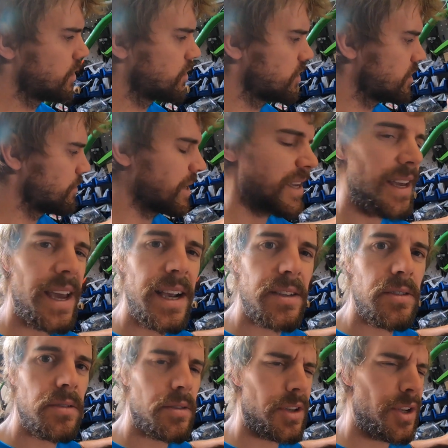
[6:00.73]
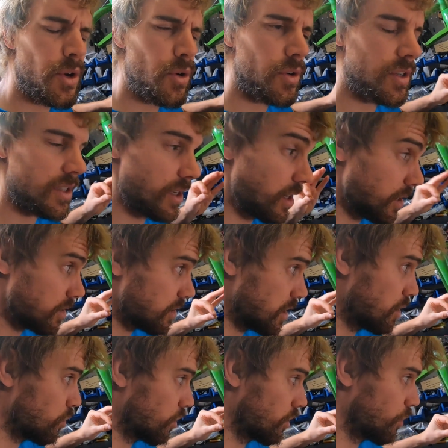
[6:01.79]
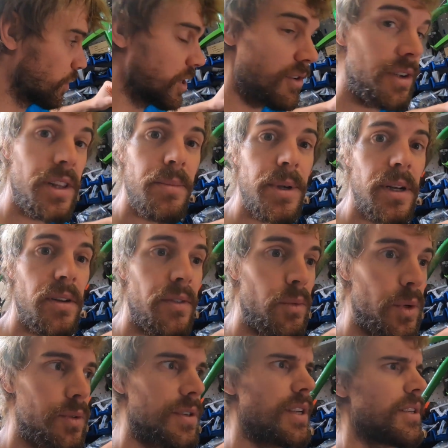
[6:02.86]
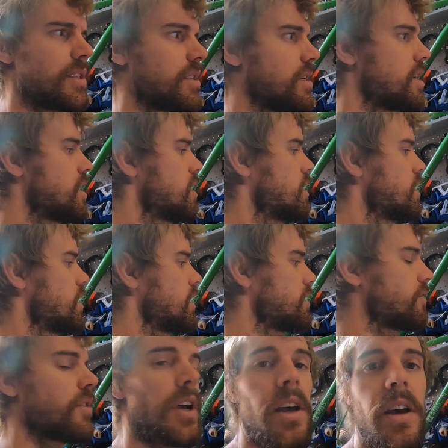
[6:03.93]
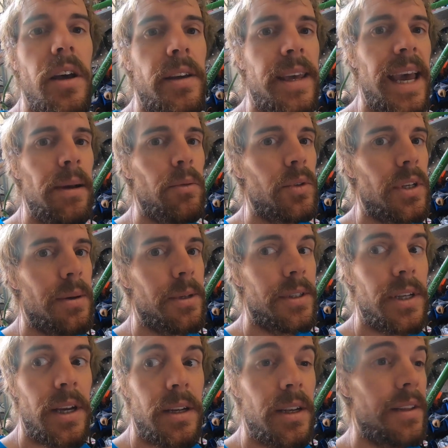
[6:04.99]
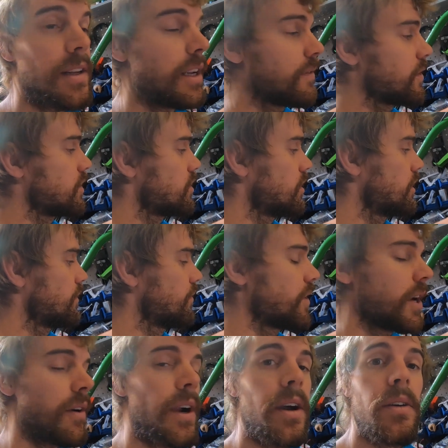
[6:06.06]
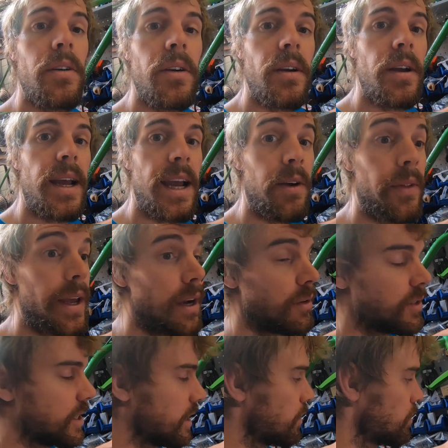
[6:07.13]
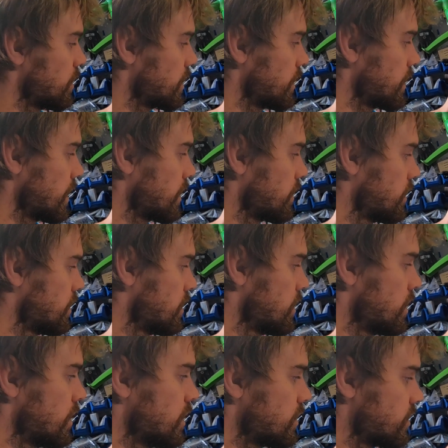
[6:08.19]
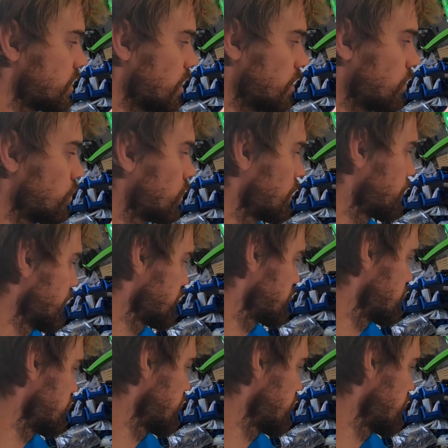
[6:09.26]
just to make it extra secure, because the last thing you want when you're in the middle of the wilderness is for a cable to come undone and then you have to try and figure out how the hell to get it working again. So what I'm about to